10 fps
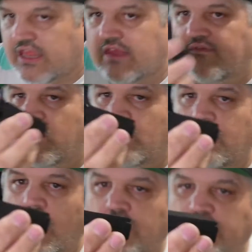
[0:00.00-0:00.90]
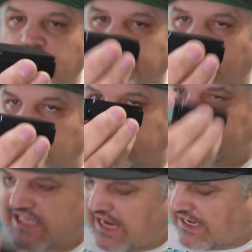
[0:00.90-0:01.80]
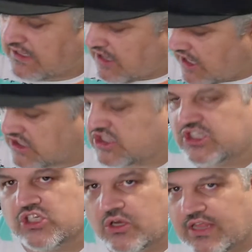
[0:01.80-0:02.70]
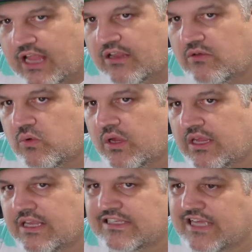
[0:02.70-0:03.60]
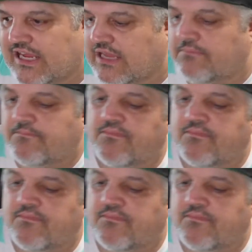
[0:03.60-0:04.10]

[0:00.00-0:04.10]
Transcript: they give you a monitor mount stand, and I'll just show you that a little quick in a second.